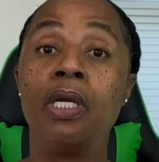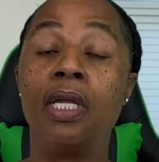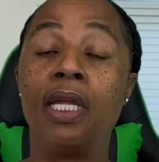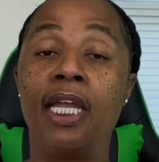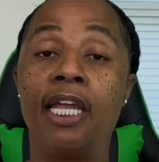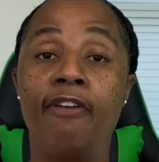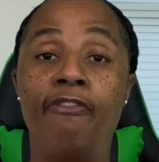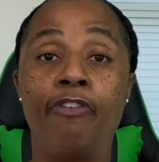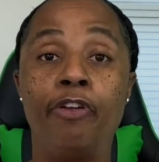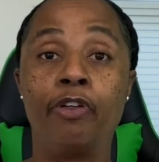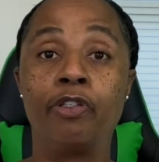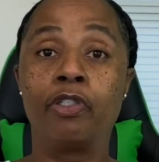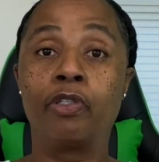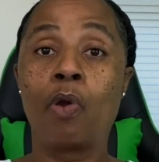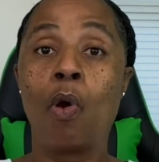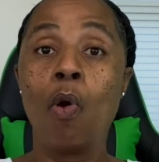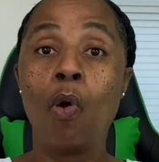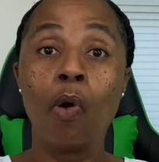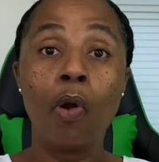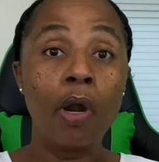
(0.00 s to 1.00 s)
if your
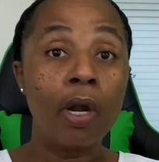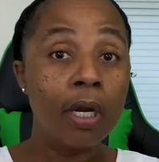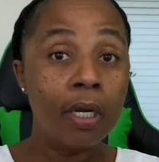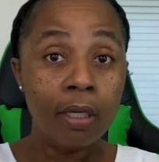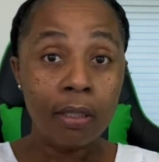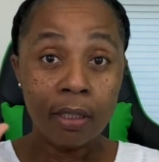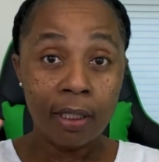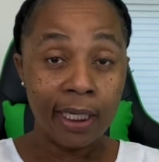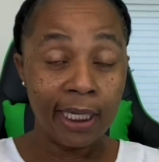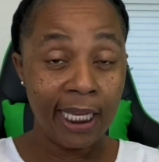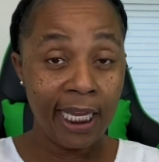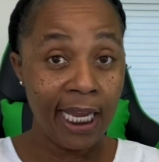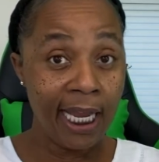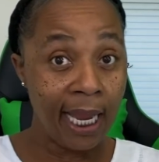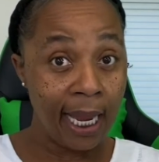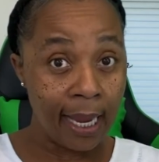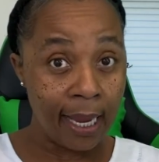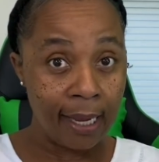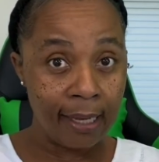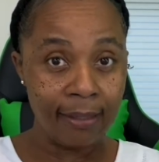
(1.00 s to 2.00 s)
score
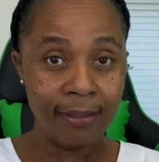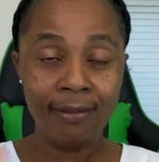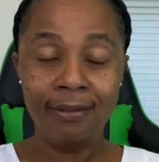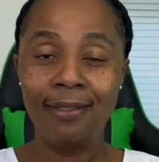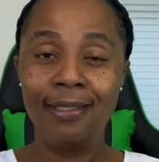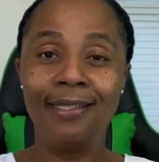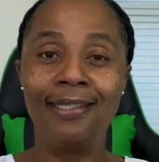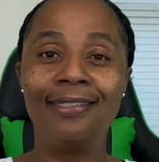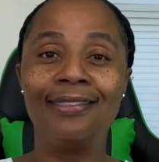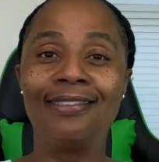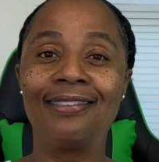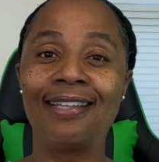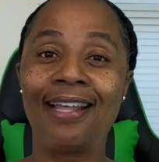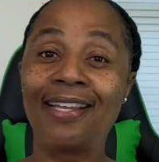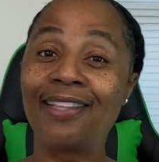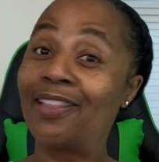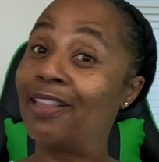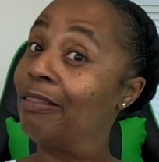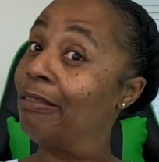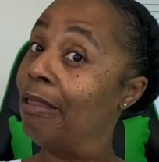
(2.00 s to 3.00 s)
again is
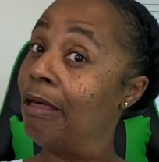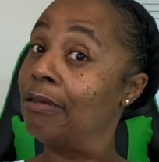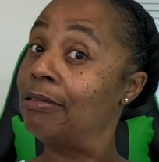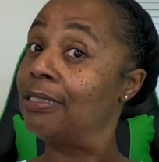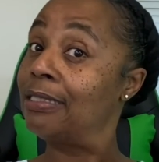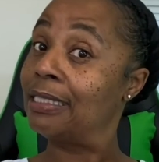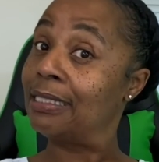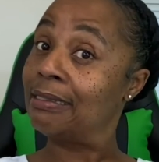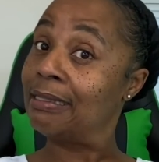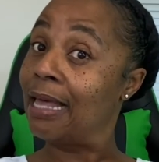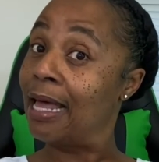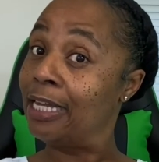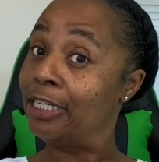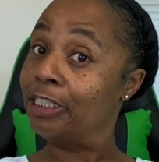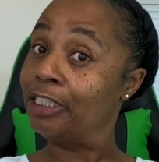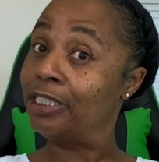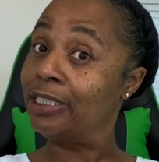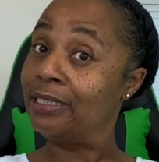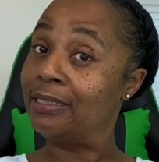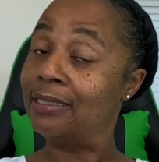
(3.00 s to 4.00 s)
like the low
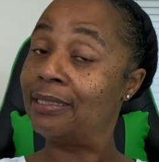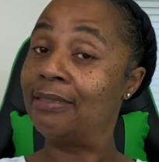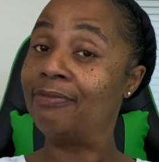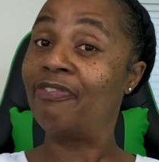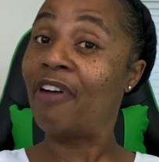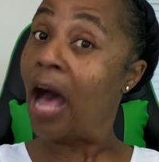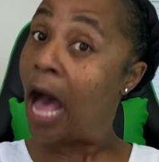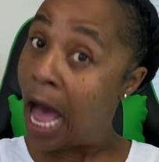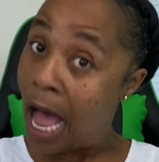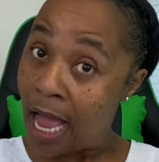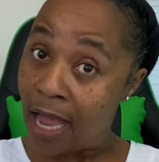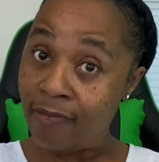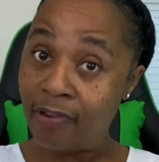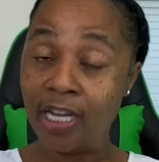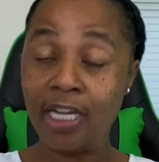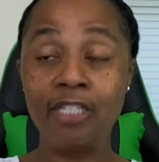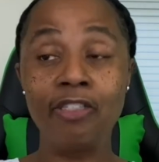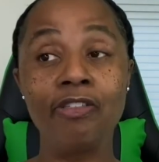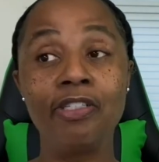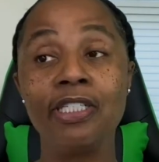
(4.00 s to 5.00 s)
600s and
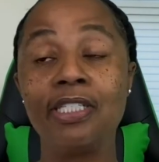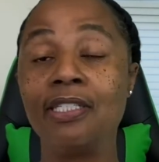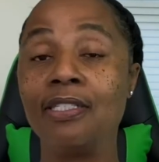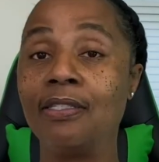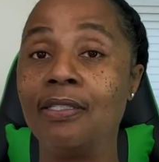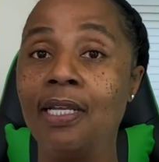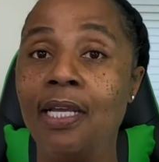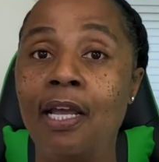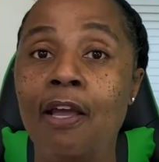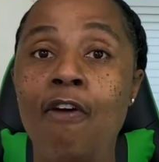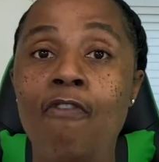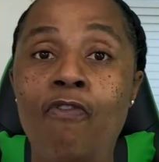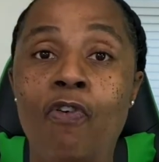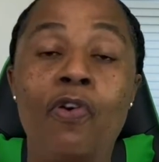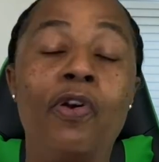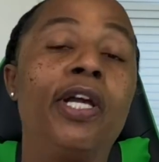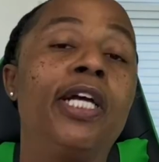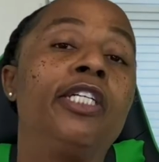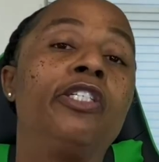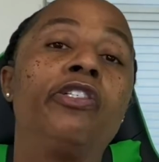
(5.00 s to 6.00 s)
500s and
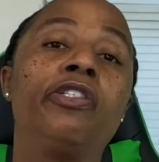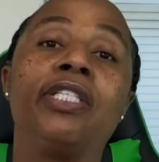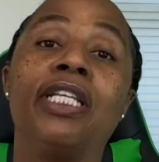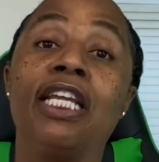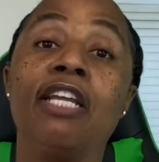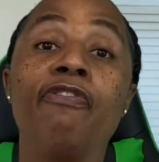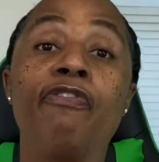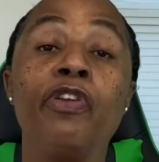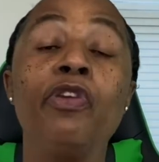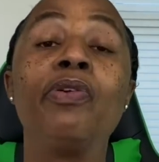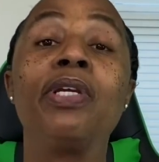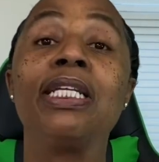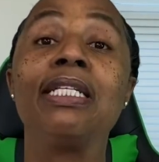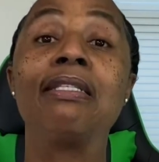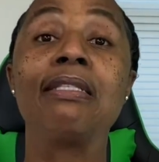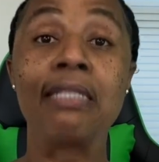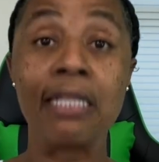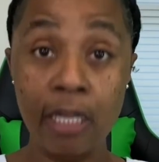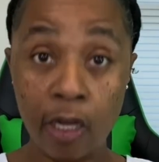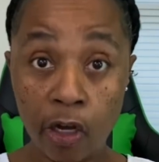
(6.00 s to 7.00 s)
400s, if you can
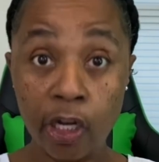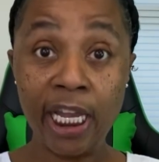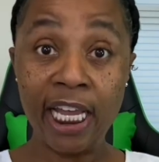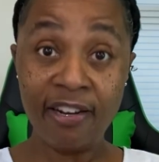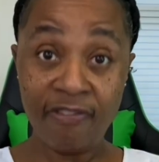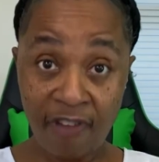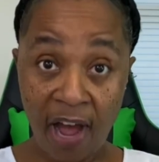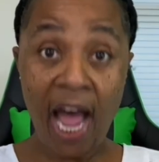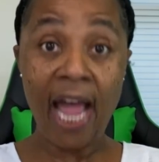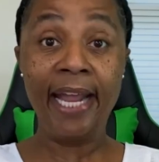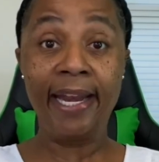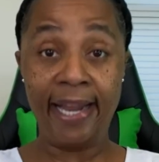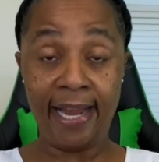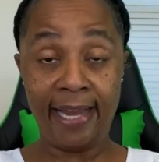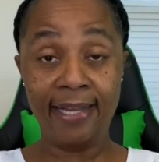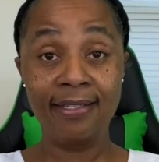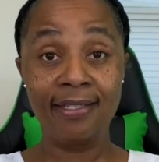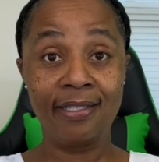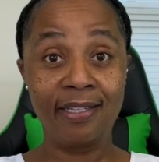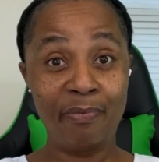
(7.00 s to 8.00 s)
still get
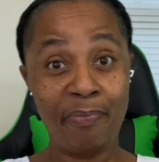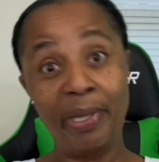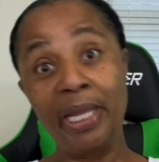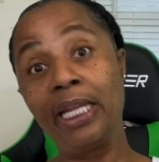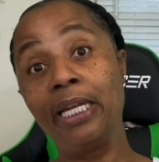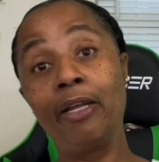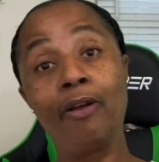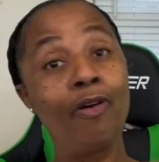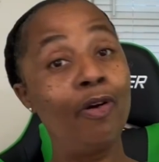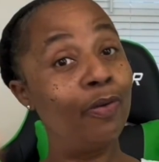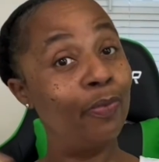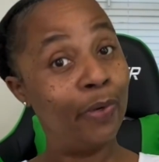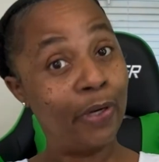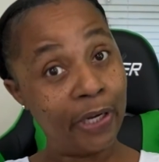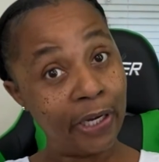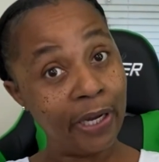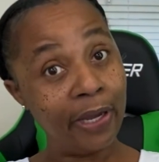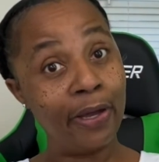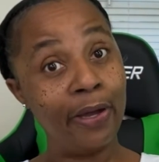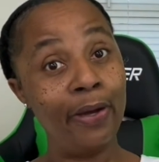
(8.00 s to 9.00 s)
financed, depending on where
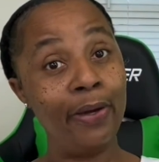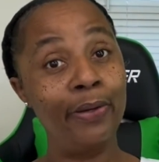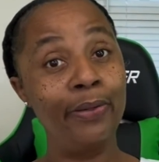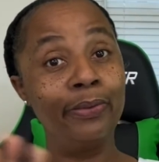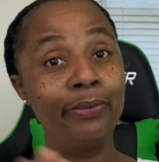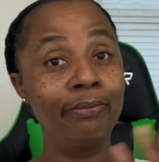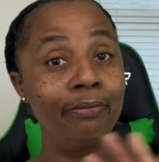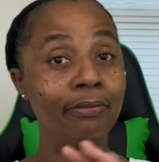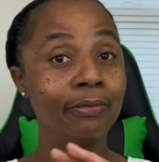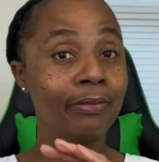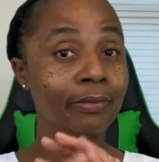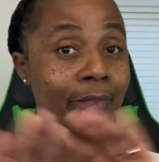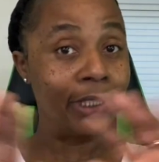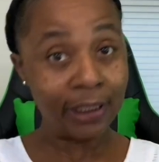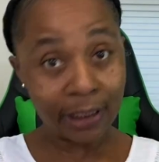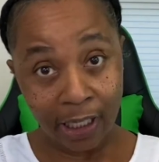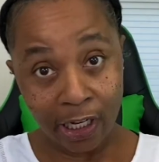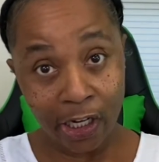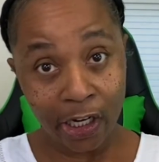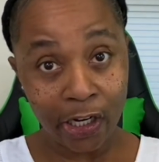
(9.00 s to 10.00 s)
you go, what's
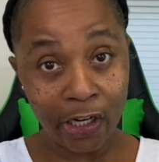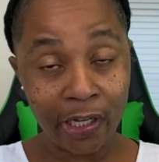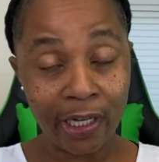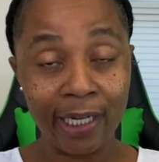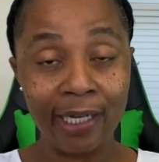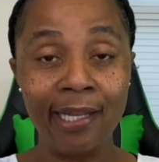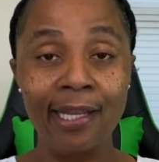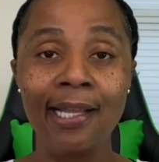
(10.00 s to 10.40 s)
going on,